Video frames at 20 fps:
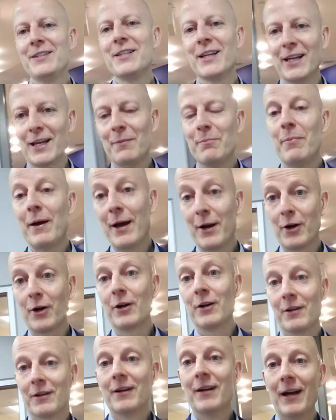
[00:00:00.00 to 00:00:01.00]
get
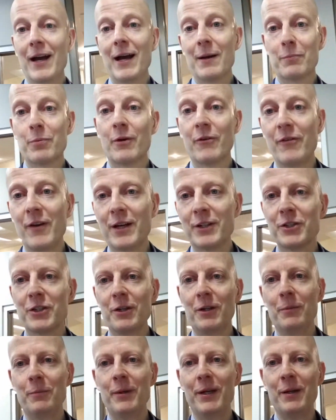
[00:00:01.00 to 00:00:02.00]
better at
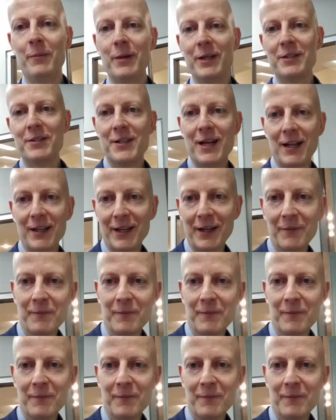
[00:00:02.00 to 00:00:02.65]
professional B2B selling.